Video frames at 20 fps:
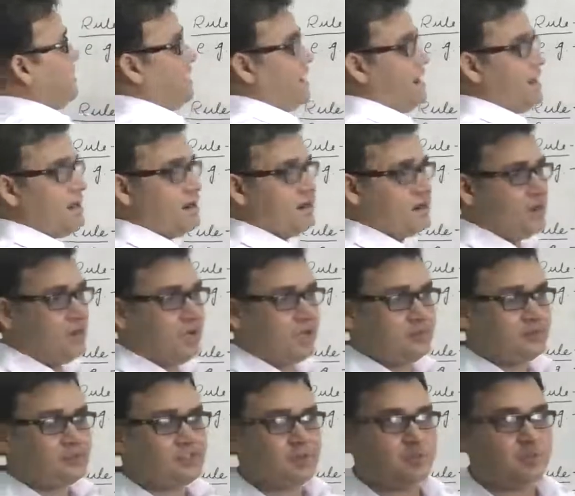Here
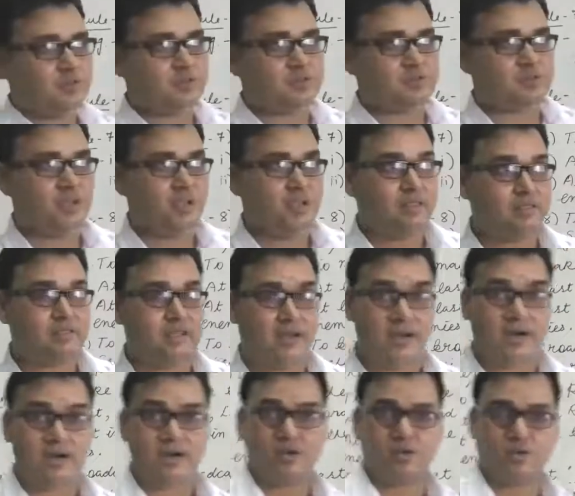comes the bus,
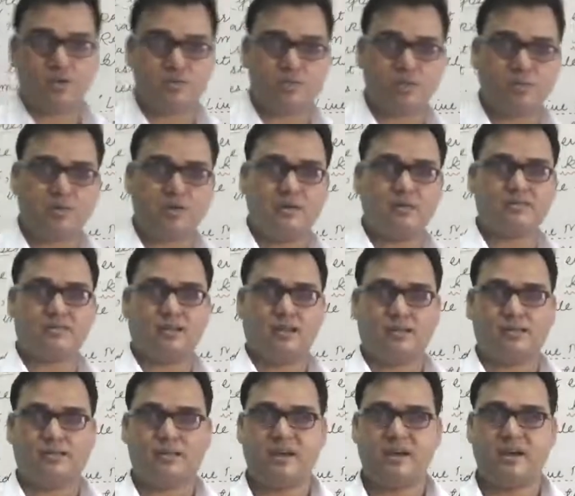there goes the bus,
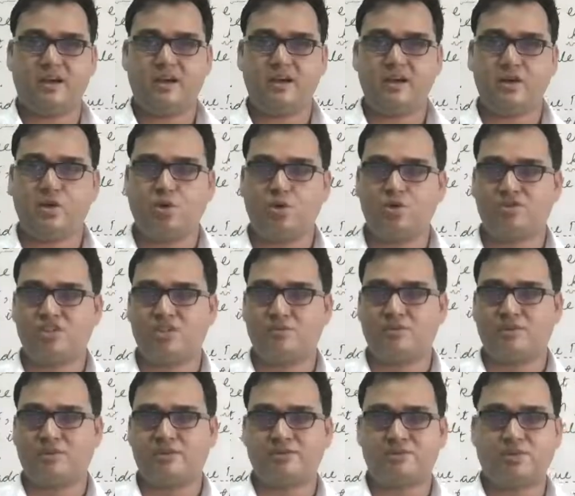there goes the
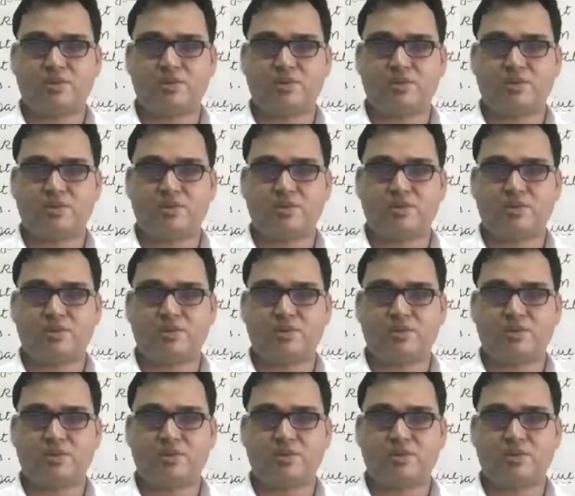bus.